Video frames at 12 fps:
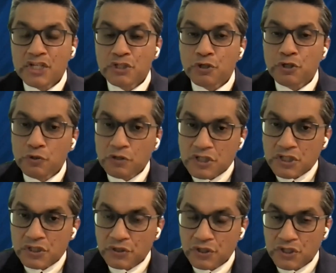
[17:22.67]
So your
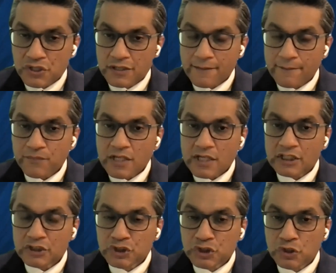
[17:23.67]
surgeon
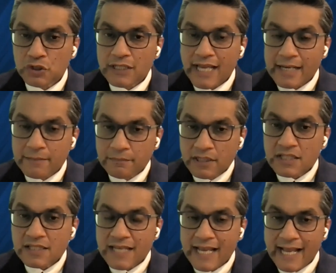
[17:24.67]
should and
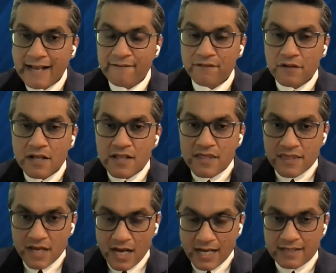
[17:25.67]
must have
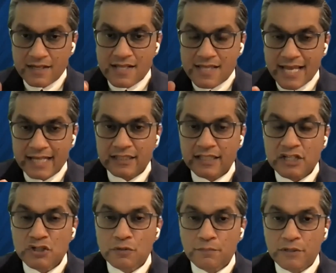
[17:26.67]
thought that
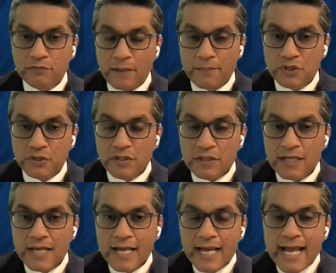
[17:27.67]
they should be ruptured
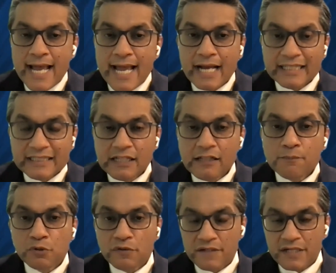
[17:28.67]
till
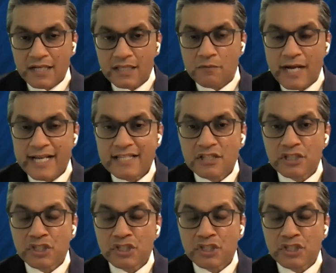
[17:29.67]
proven otherwise.